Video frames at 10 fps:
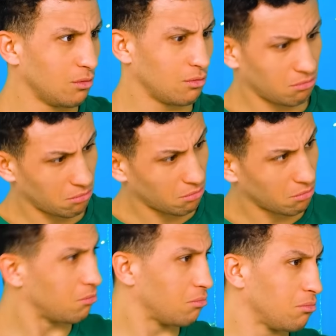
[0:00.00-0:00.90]
Hmm,
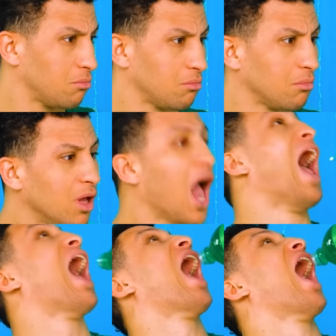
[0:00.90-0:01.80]
doesn't seem to be
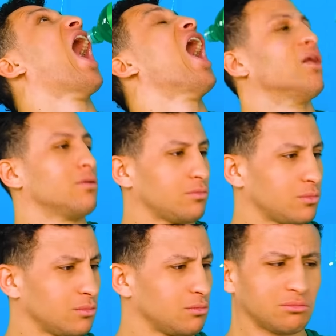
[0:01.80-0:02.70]
liquid. So what
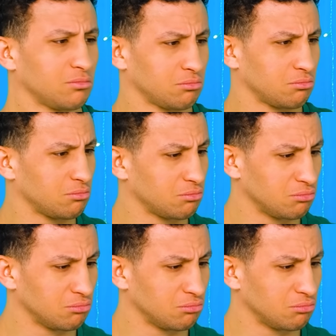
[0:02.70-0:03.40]
do I do now?